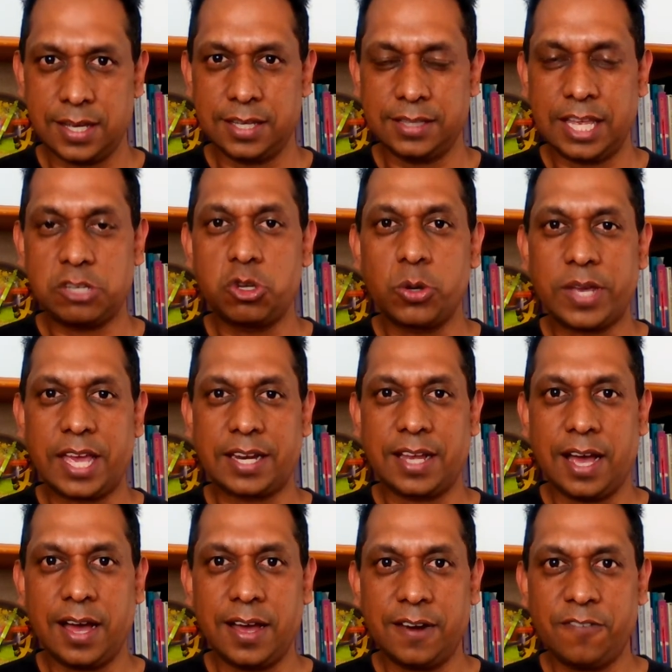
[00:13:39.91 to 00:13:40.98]
that you can
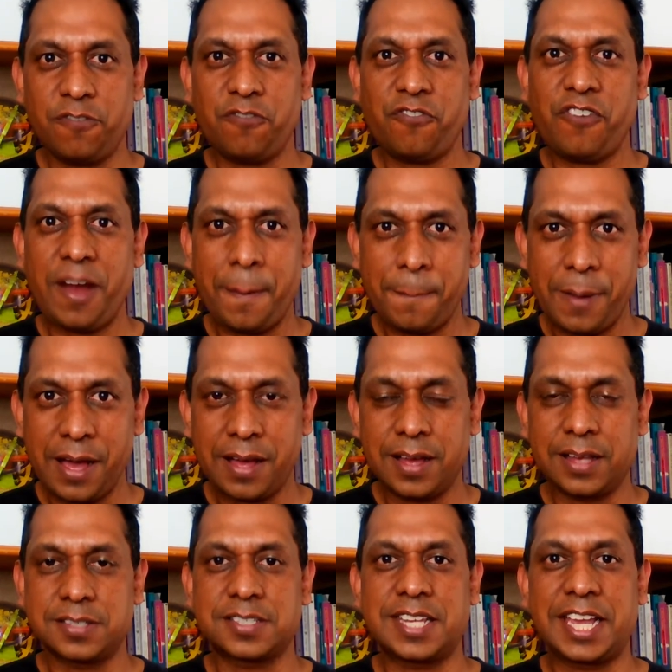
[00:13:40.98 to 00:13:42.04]
earn from a
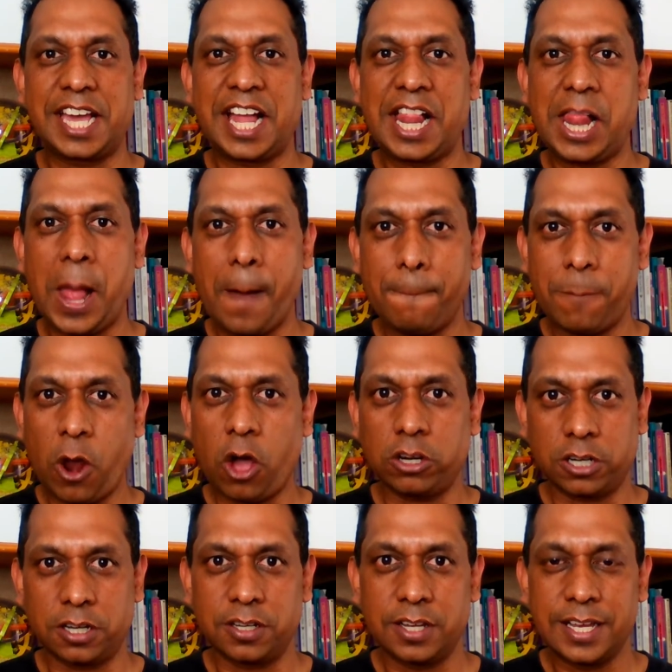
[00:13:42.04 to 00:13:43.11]
single blog.